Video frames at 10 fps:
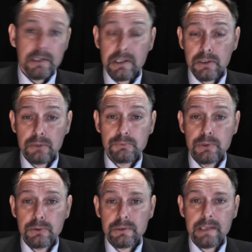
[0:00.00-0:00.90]
The court
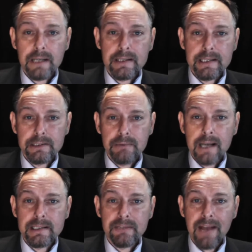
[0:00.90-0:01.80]
ruled that the
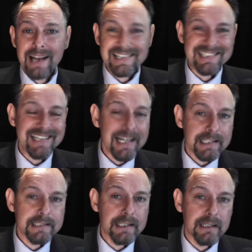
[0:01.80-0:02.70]
directive
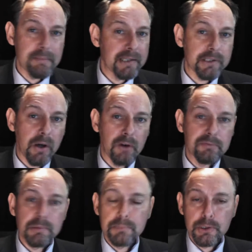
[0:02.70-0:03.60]
exceeded the limits
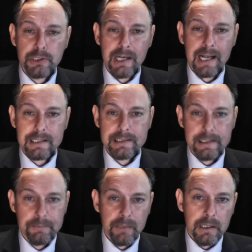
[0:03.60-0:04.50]
of
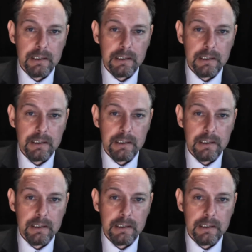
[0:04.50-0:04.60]
proportionality.